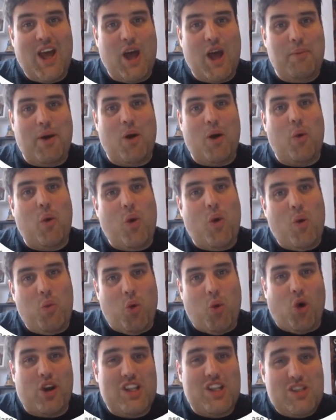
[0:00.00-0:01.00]
about
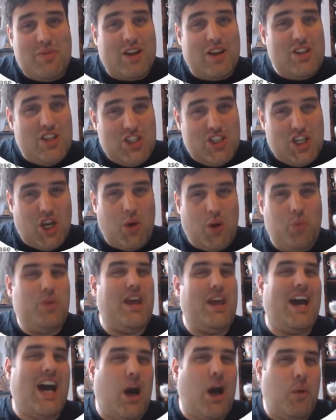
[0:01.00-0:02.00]
what it's meant to do,
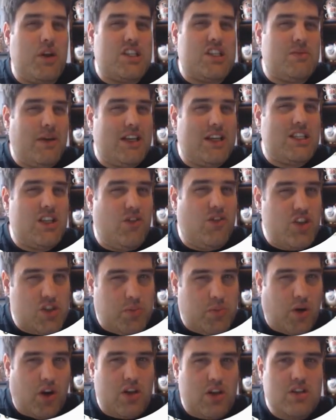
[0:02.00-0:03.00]
how it's meant to
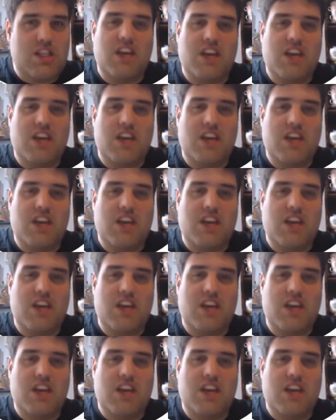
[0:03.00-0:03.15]
respond,